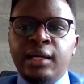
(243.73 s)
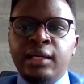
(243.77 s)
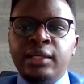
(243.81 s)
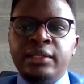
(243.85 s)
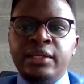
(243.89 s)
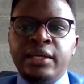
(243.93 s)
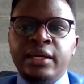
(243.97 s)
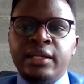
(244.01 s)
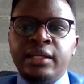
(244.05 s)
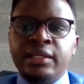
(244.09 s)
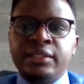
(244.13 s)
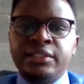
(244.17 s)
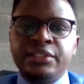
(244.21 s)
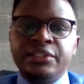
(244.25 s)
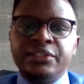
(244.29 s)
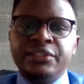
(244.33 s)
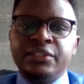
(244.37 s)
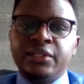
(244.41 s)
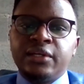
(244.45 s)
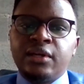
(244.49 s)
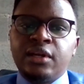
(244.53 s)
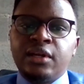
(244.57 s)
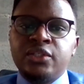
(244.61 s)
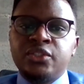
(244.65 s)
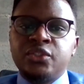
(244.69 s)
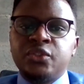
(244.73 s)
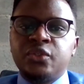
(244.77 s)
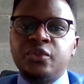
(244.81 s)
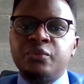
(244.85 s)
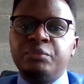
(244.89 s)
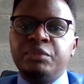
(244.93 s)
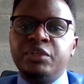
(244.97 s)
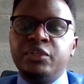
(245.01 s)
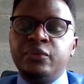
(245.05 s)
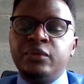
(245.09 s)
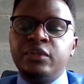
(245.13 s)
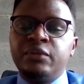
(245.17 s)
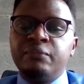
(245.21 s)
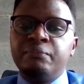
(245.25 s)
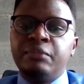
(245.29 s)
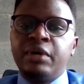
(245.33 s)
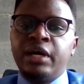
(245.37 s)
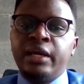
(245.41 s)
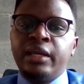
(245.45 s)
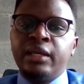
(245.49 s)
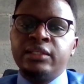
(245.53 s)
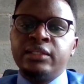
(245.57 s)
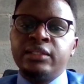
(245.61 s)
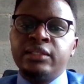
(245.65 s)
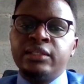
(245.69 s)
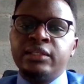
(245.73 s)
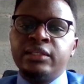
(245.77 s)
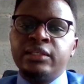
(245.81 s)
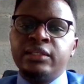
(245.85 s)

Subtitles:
direct interaction between buyers